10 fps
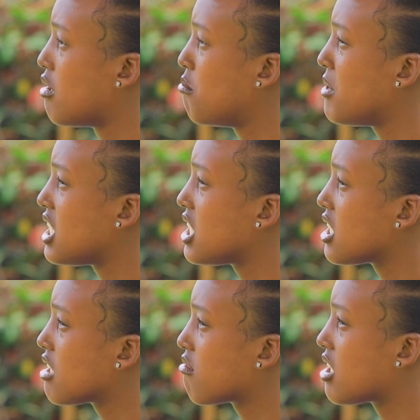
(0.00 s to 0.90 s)

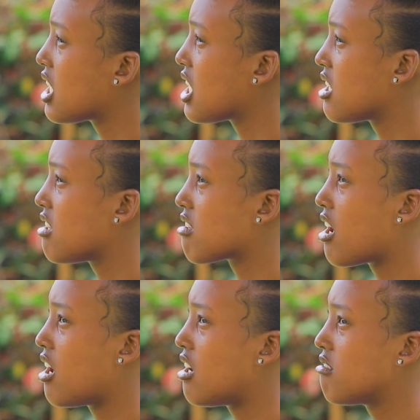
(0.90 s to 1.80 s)
many kids
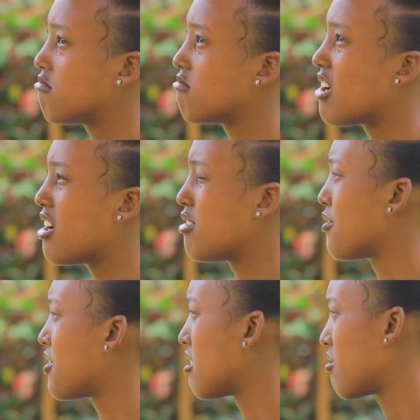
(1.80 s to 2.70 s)
are out
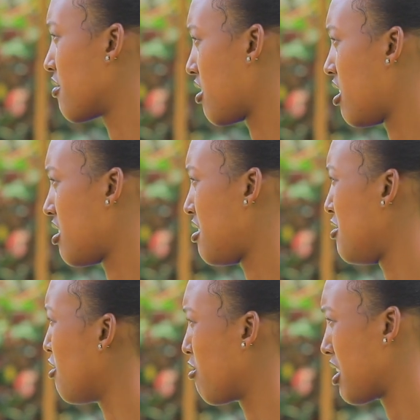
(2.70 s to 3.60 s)
of things of God,
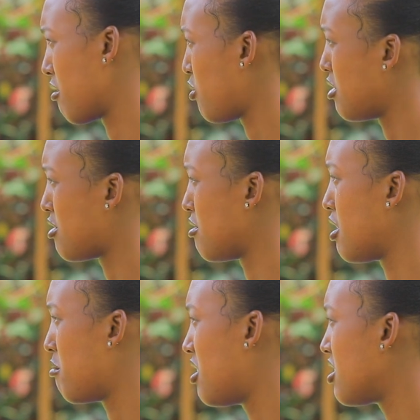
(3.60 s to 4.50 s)
they no longer want to
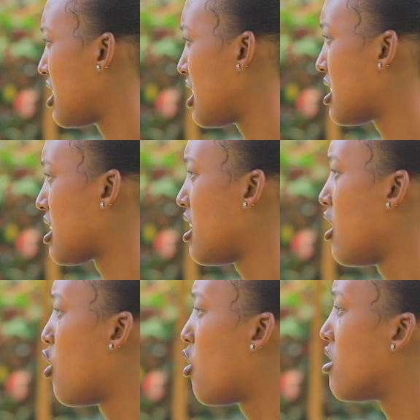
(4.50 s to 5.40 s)
know about it,
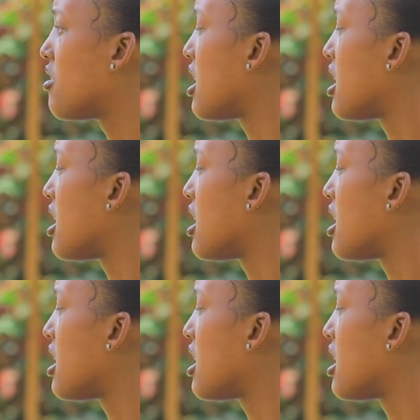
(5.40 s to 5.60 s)
or